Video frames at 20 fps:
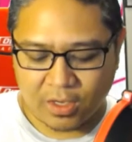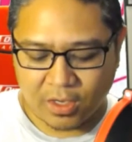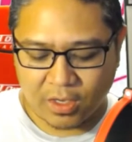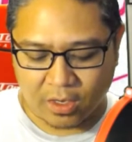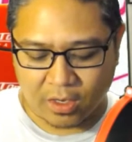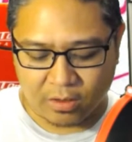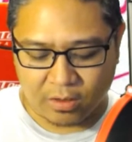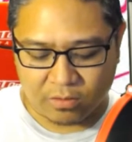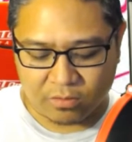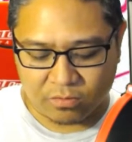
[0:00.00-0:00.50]

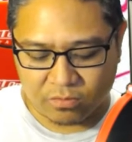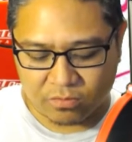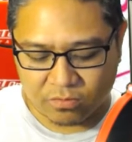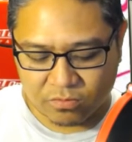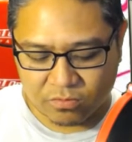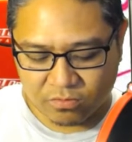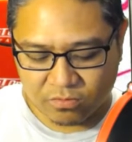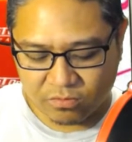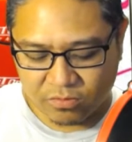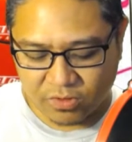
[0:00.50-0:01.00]

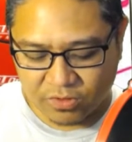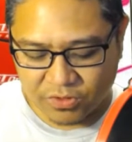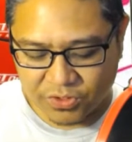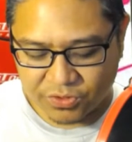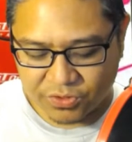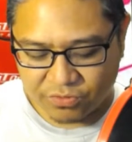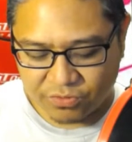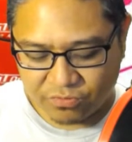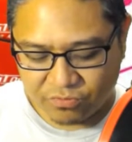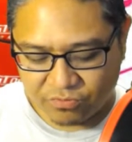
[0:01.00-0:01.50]
You know, it
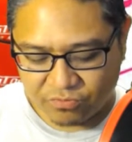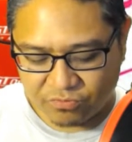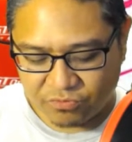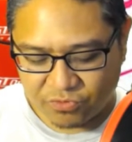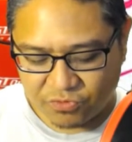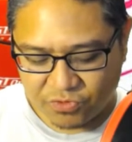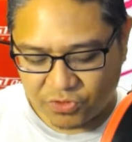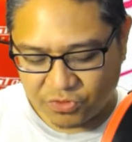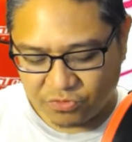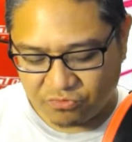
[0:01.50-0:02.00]
just
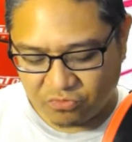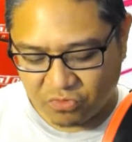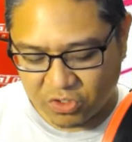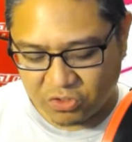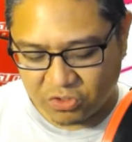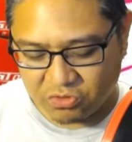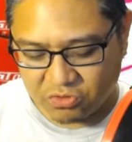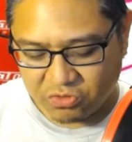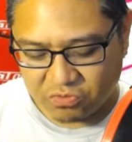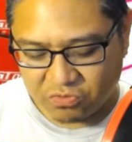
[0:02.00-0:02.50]

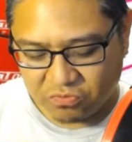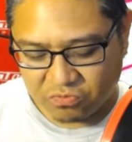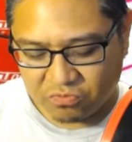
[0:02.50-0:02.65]
runs